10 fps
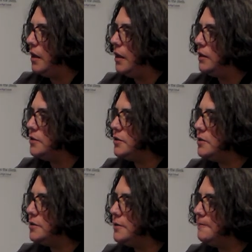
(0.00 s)
And
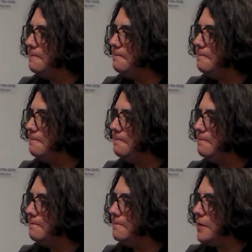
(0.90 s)
just
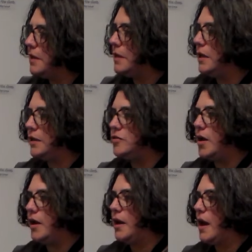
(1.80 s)

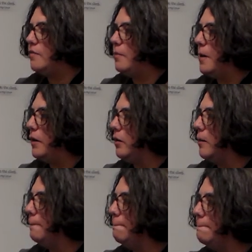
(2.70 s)
trying to have a better
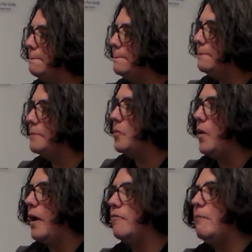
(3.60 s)

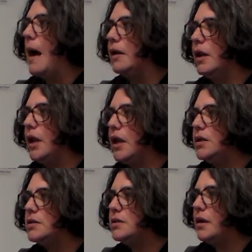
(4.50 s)
way of modeling
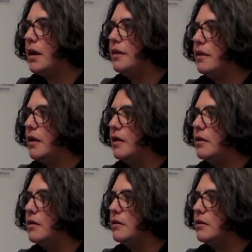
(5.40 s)
it, I think.